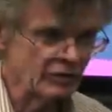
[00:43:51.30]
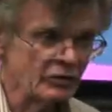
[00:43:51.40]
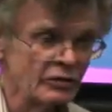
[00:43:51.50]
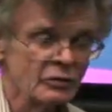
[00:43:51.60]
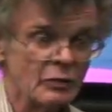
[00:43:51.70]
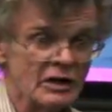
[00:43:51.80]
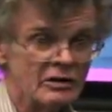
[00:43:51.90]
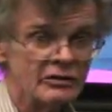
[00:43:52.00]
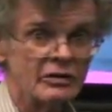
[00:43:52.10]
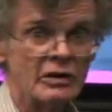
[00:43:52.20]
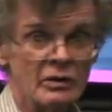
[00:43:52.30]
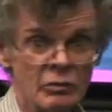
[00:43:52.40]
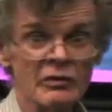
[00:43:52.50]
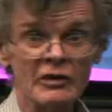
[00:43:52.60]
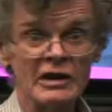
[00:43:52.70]
than you do from idiosync-
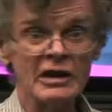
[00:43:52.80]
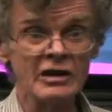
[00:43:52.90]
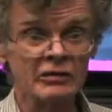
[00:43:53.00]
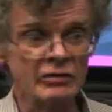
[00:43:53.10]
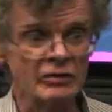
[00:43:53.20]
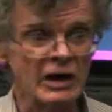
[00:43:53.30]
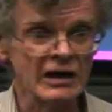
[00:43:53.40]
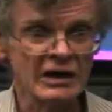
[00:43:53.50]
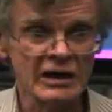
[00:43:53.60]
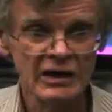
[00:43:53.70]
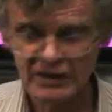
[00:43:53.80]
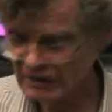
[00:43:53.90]
equivalent idiosyncratic